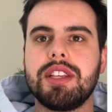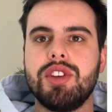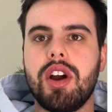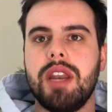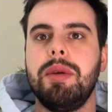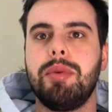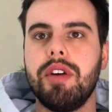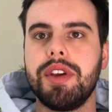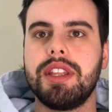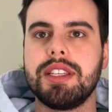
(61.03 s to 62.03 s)
not going to be
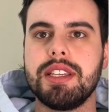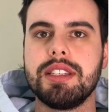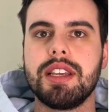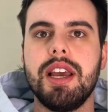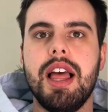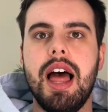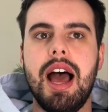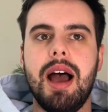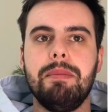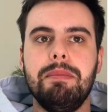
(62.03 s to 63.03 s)
perfect. This is
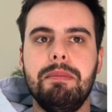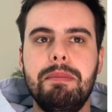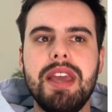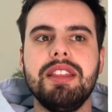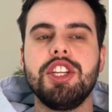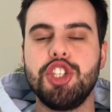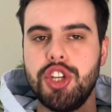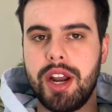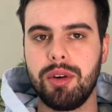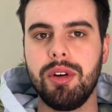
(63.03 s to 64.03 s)
mainly
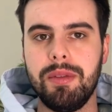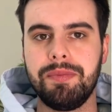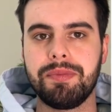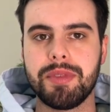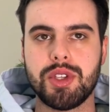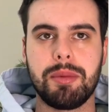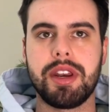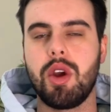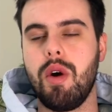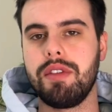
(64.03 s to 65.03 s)
general, so I'm going to
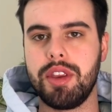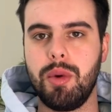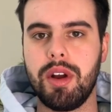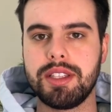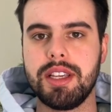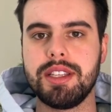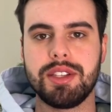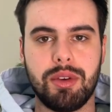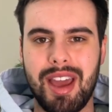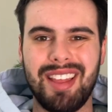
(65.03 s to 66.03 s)
go over the nuances.
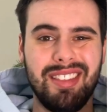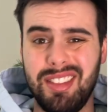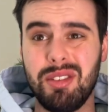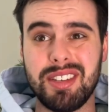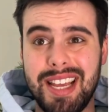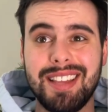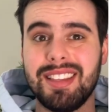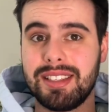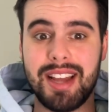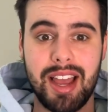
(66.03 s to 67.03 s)
So kind of you could take this
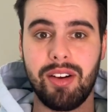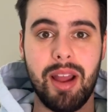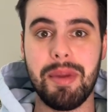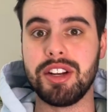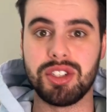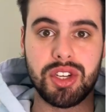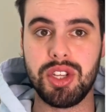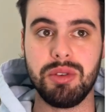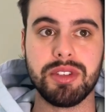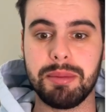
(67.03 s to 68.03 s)
diagram and just
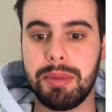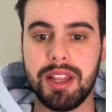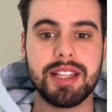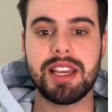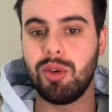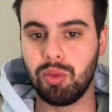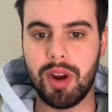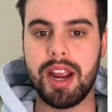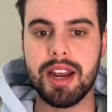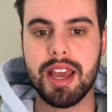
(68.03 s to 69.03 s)
use it, but let's get
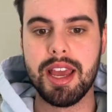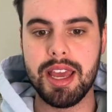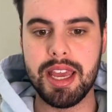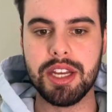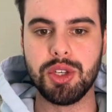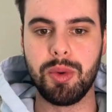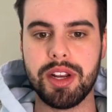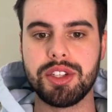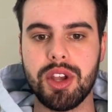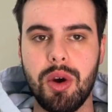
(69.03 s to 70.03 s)
right into it.
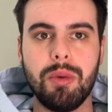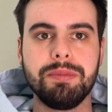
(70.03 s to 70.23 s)
So